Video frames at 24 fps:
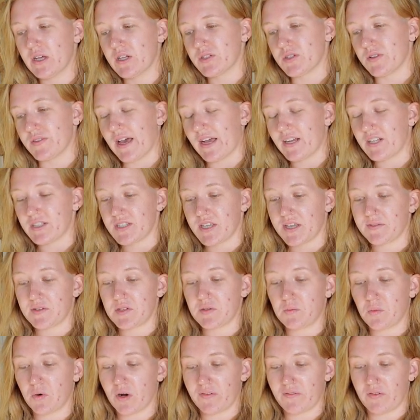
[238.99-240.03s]
So that just gives
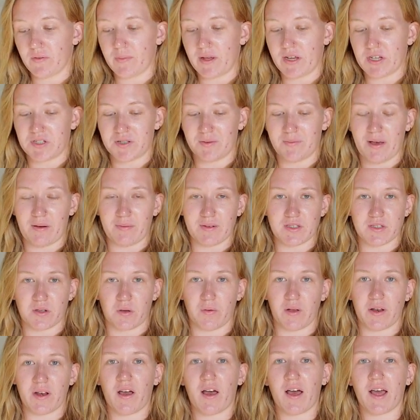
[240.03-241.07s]
you more information about what's
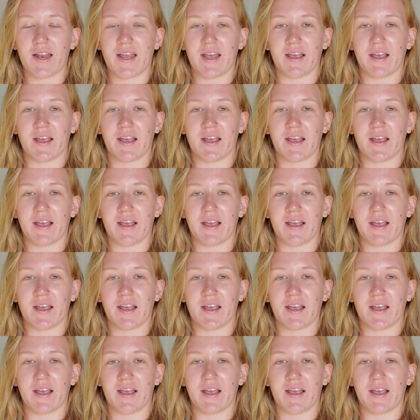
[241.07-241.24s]
going on